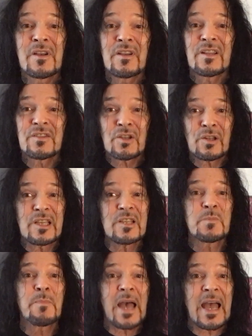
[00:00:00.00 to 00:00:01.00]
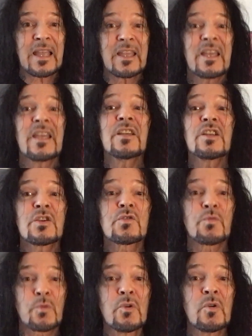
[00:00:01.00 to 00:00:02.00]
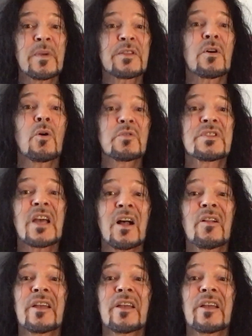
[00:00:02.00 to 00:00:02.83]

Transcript: until he's back in his room at the hotel.